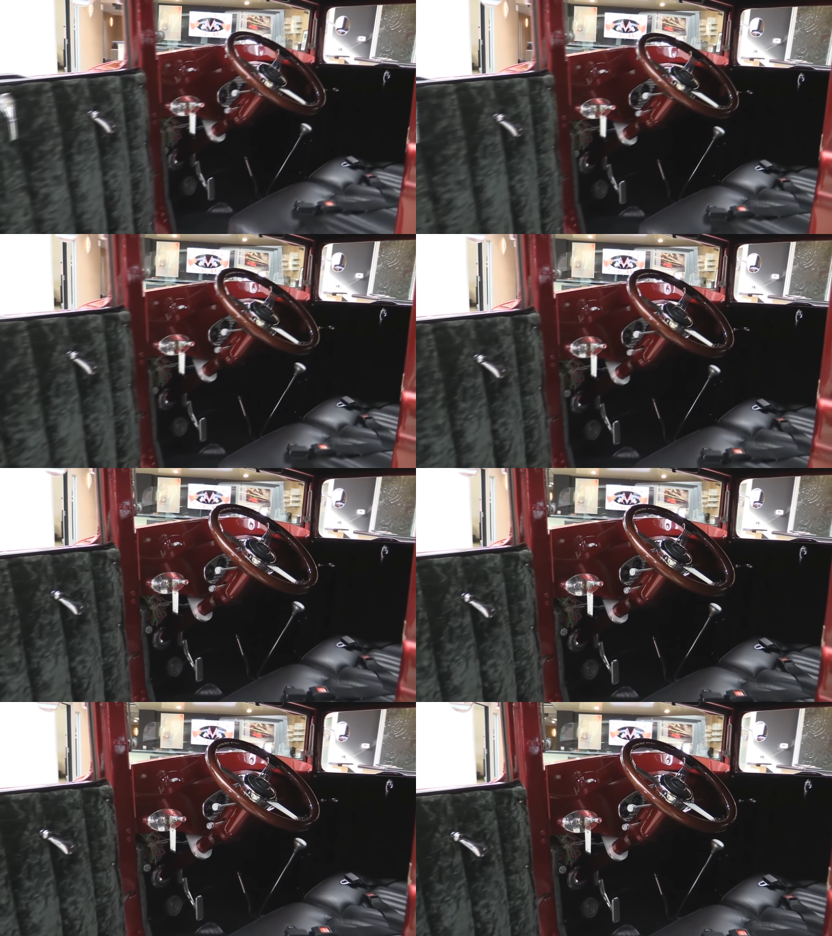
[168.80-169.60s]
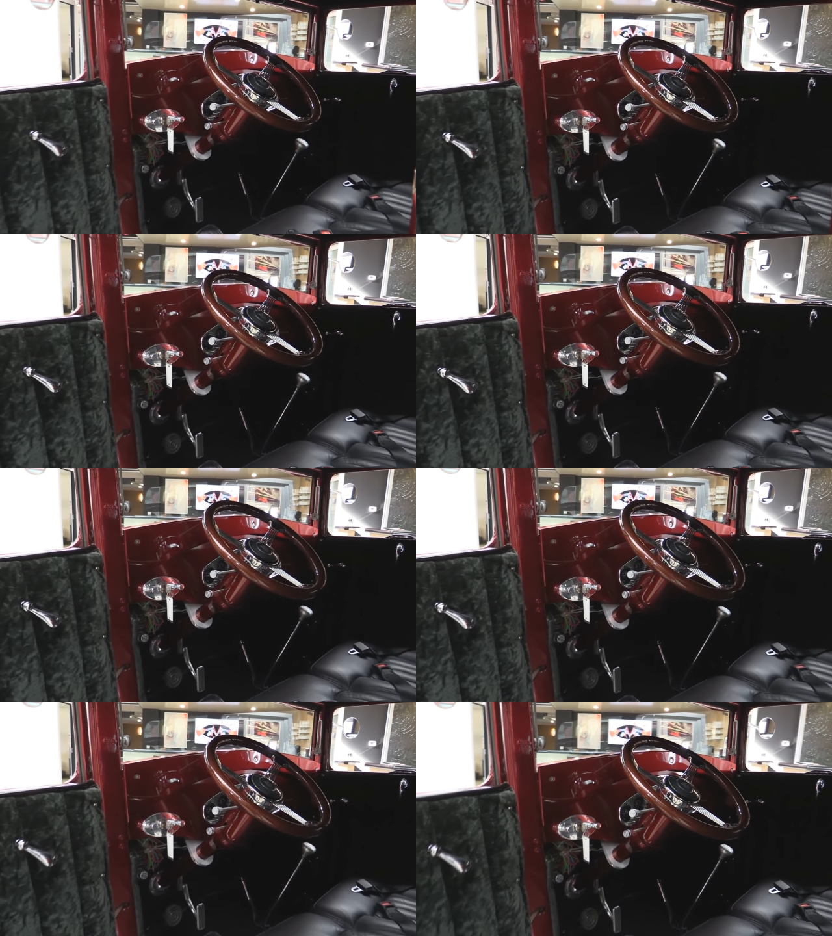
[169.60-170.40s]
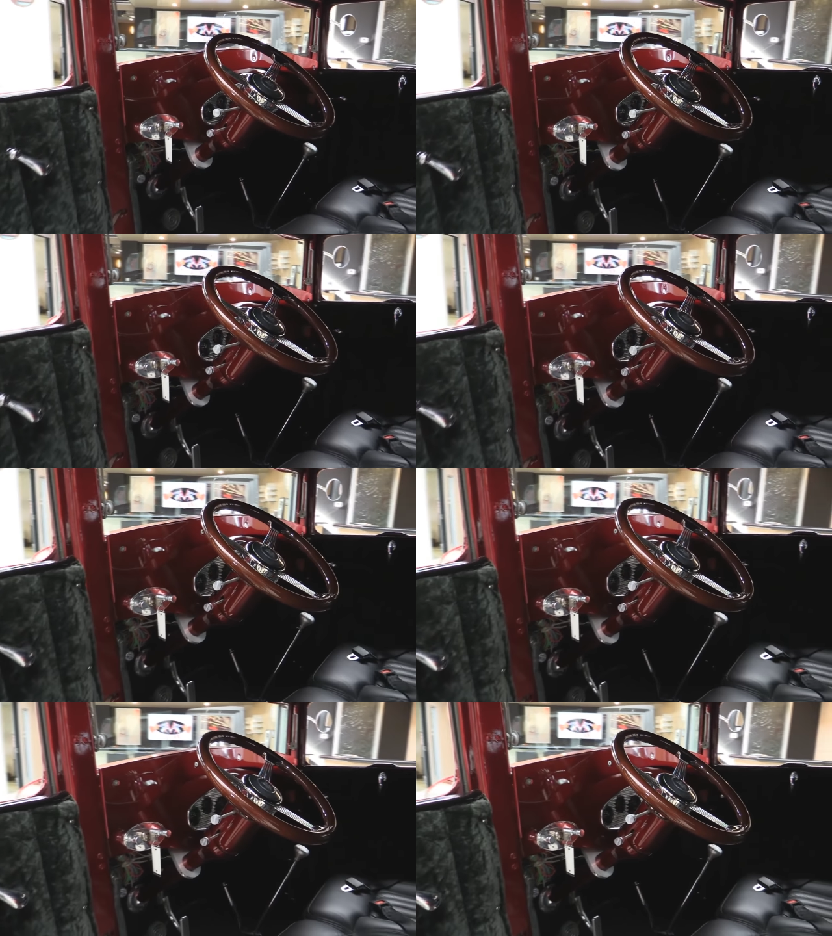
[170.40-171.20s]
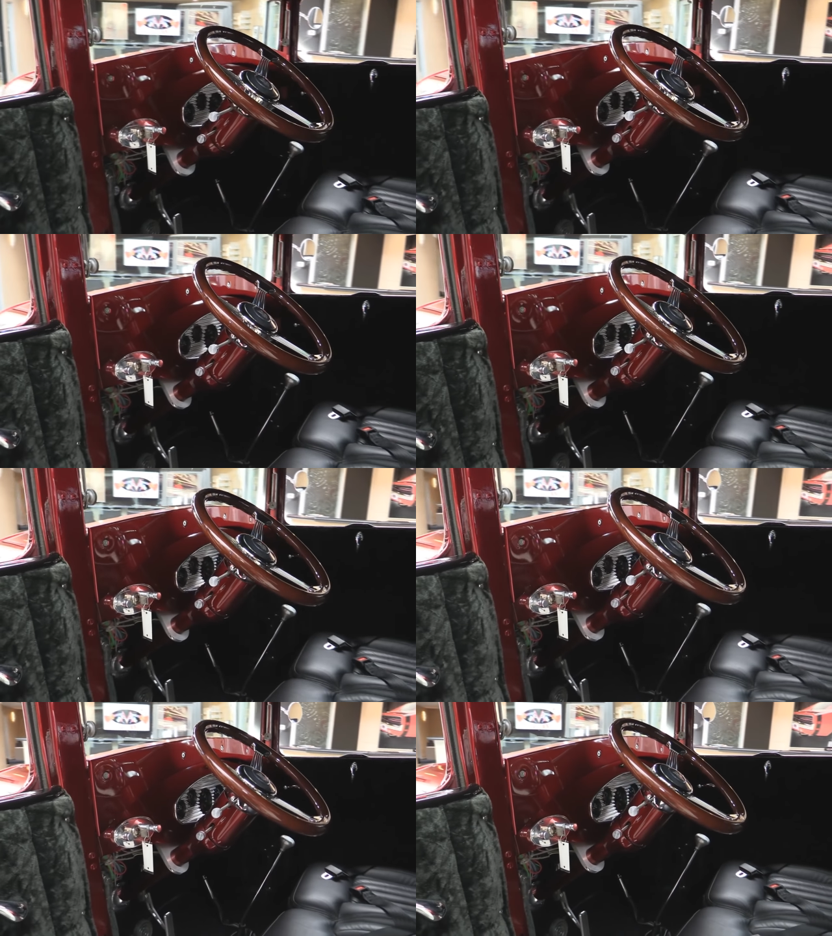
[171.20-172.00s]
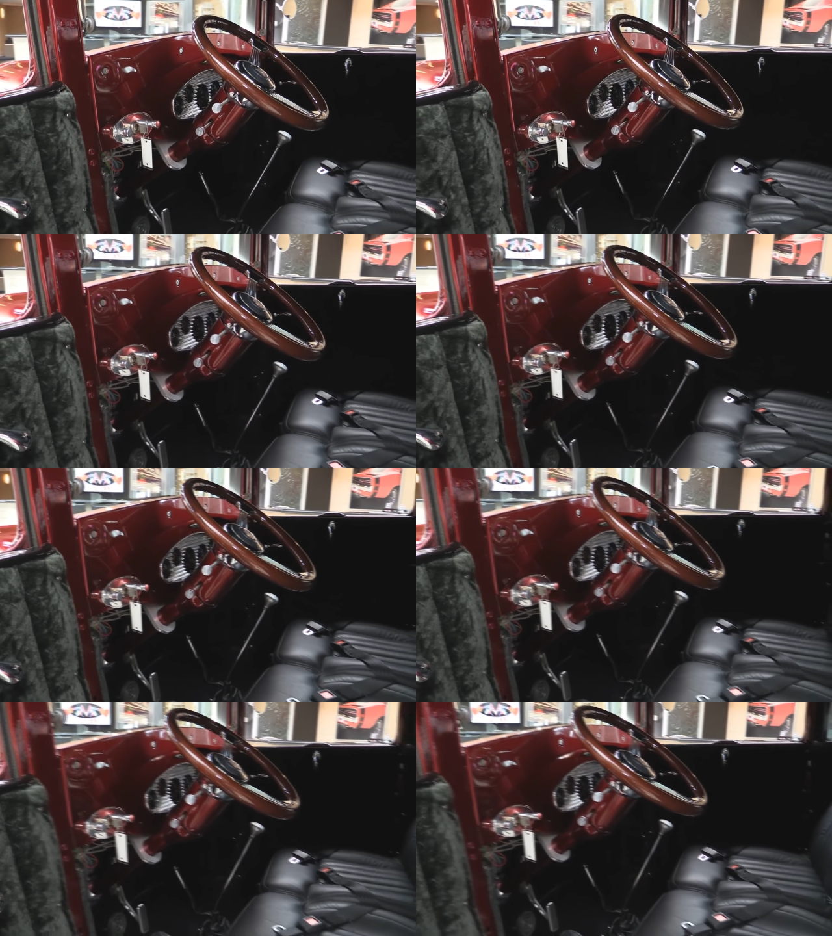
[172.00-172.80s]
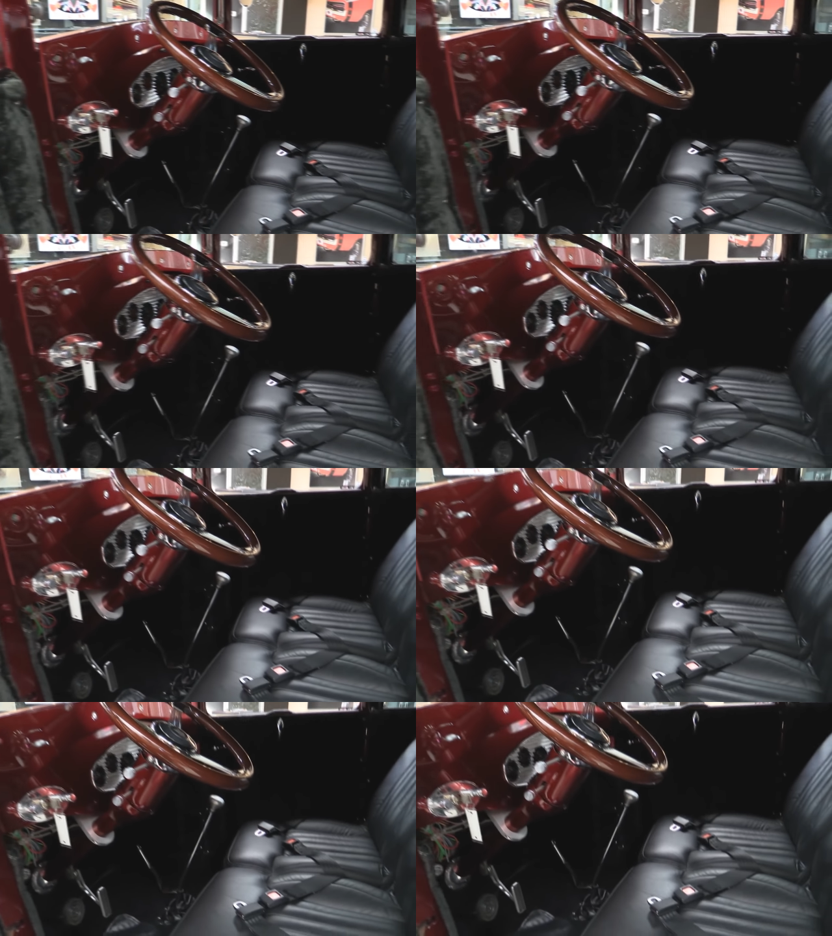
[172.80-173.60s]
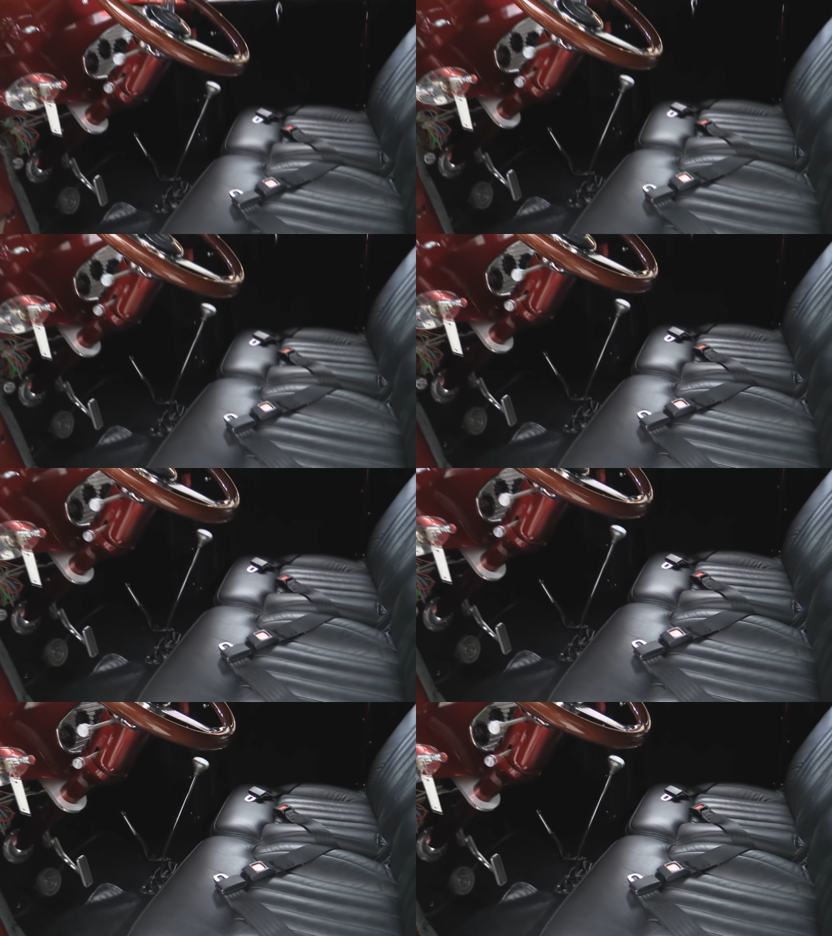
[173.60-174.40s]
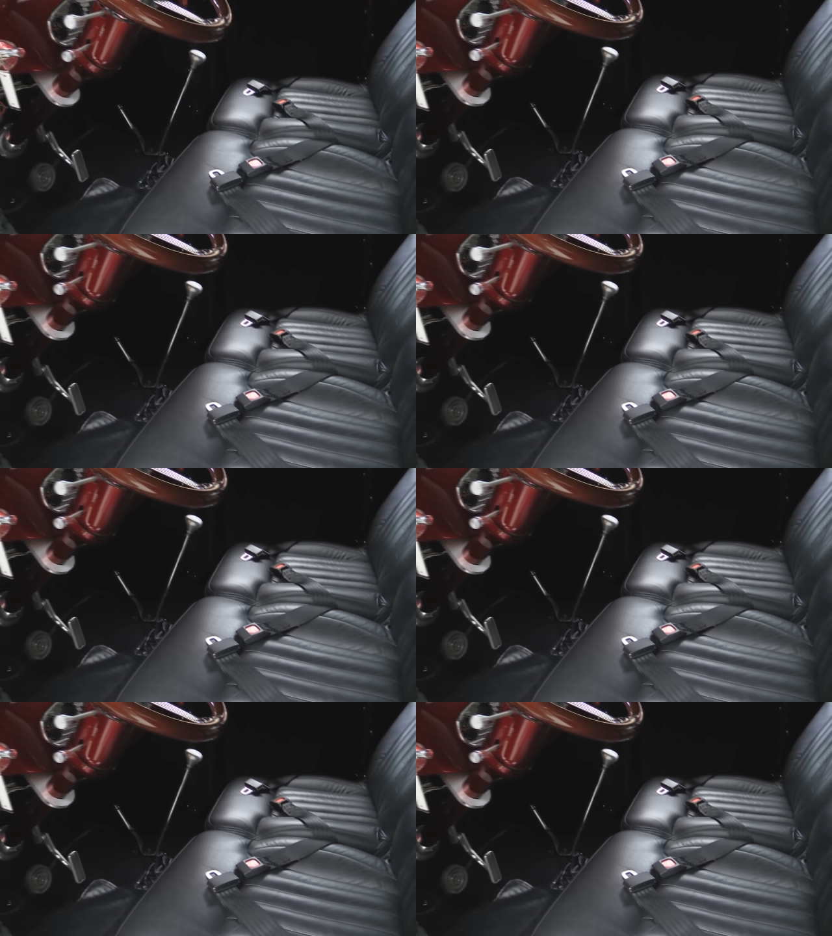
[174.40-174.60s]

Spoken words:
[unreadable: no face in view]